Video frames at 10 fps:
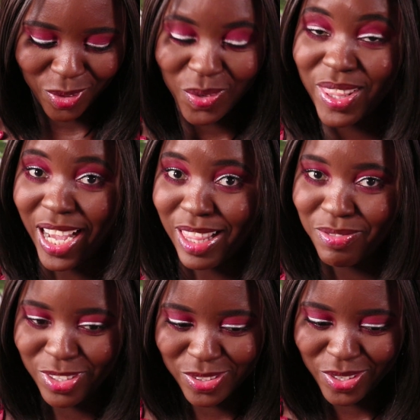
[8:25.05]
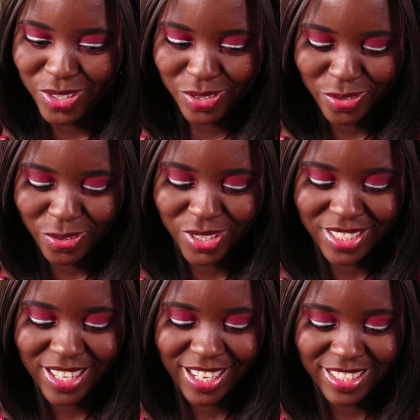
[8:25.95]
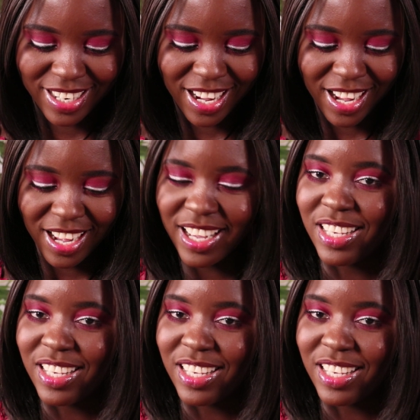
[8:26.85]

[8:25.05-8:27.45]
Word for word: on the other video you wrote that I ah,